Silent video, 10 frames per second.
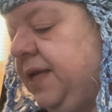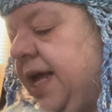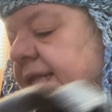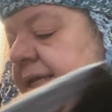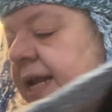
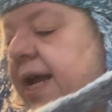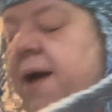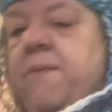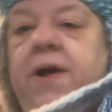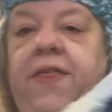it's going to
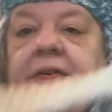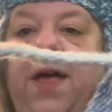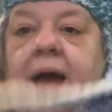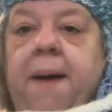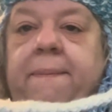come with
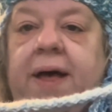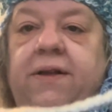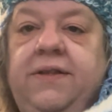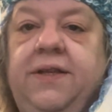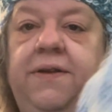a
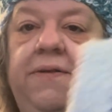belt